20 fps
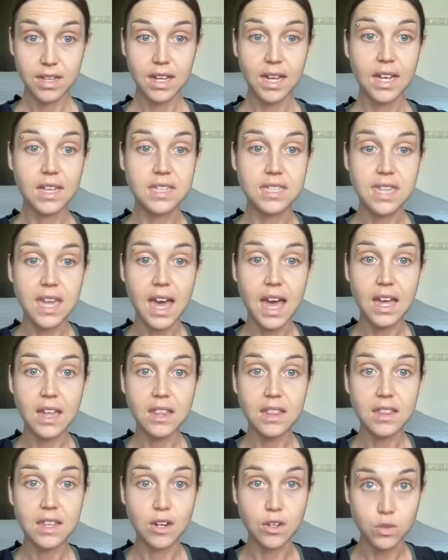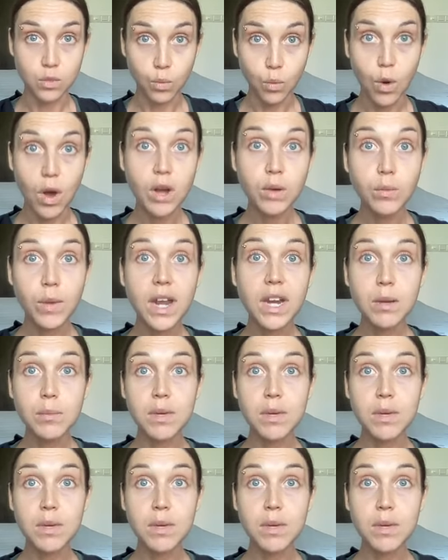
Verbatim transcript: It's that there's one way to